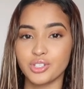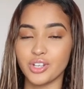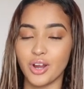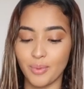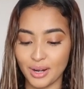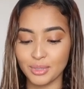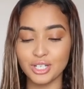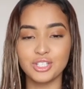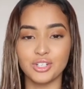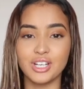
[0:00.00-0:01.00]
So what I'm
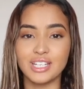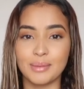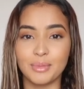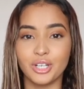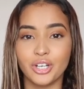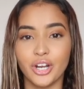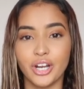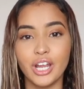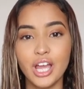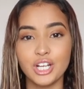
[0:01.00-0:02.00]
gonna do is I'm gonna
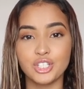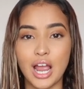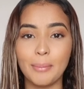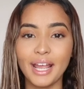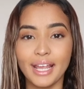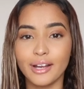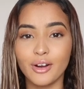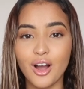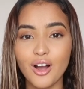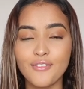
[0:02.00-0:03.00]
go dry my
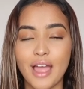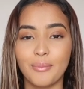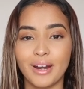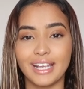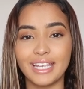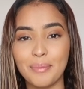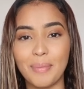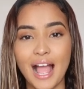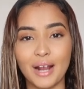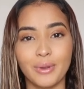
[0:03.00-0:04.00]
hair off and when I get
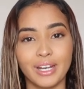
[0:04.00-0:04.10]
back,